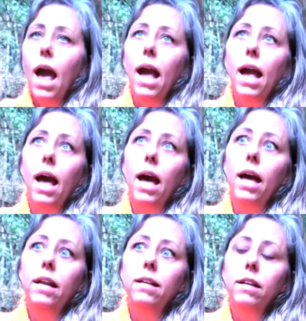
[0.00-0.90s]

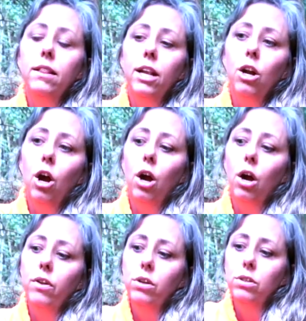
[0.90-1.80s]
And
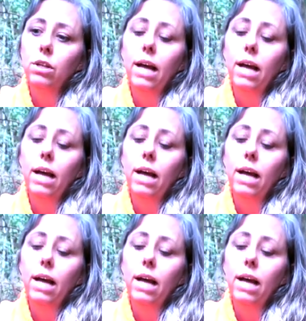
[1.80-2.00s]
there's an